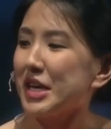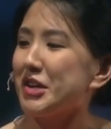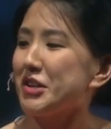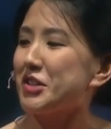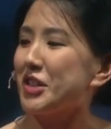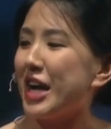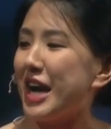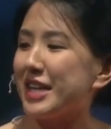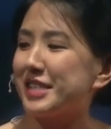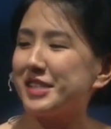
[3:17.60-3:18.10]

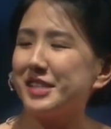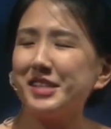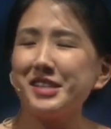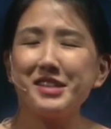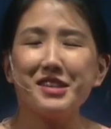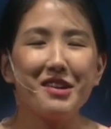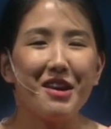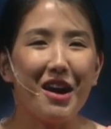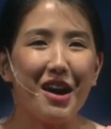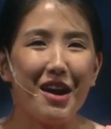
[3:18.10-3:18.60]
classic,
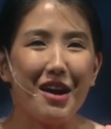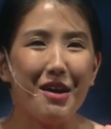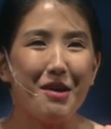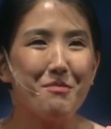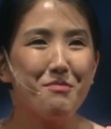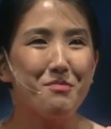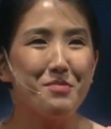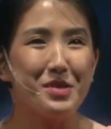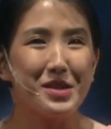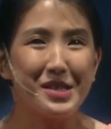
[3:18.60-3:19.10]

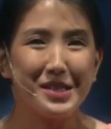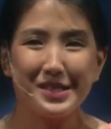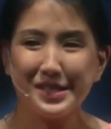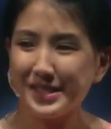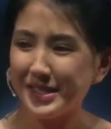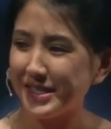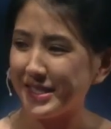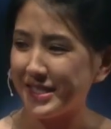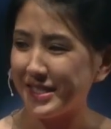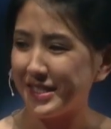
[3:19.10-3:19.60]
being
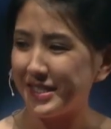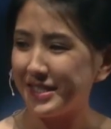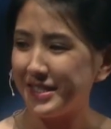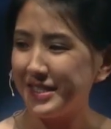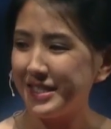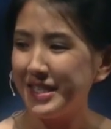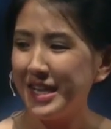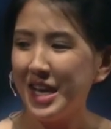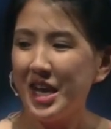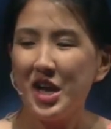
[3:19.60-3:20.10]
seen,
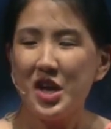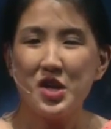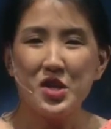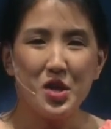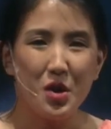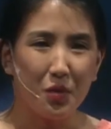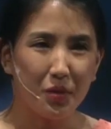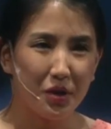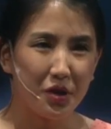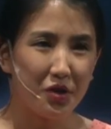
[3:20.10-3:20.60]

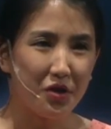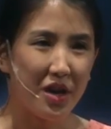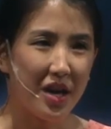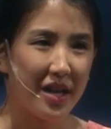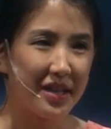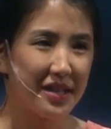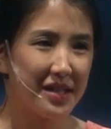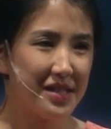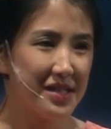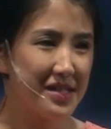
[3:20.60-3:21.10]
knowing your
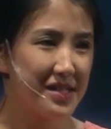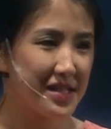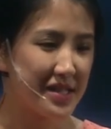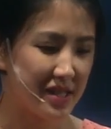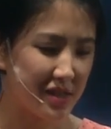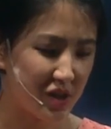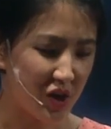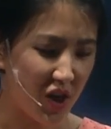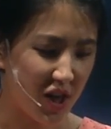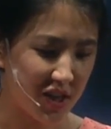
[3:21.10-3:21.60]
audience,
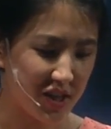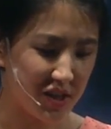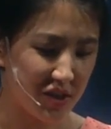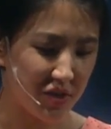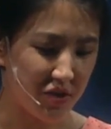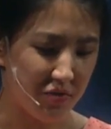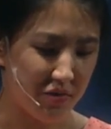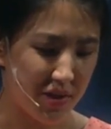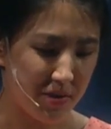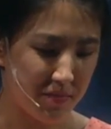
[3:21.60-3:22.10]
and talking to
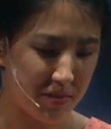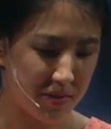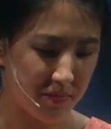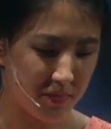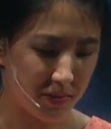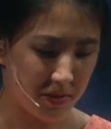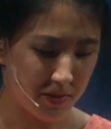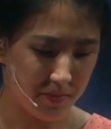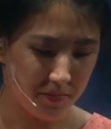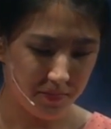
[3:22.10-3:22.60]
the right
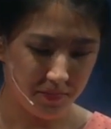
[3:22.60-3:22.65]
people.